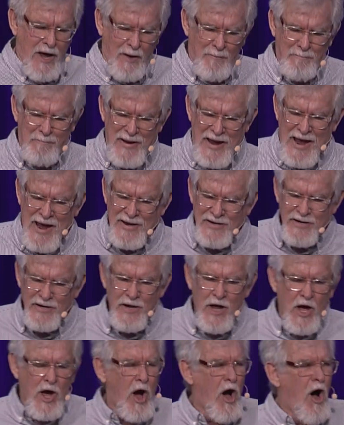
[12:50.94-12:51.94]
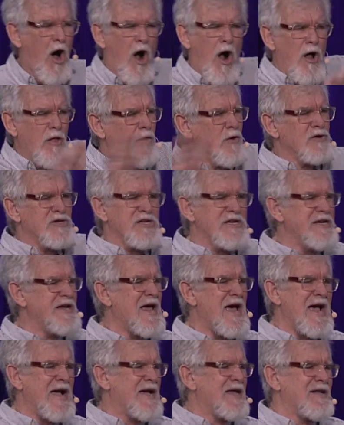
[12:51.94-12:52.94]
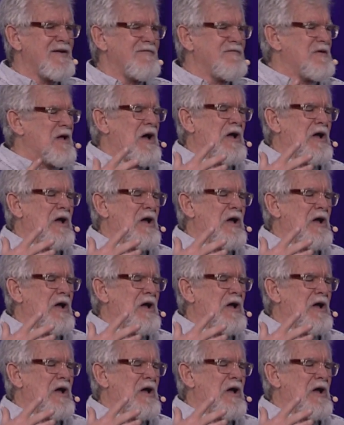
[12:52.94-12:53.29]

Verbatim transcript: abandoned, all those negative,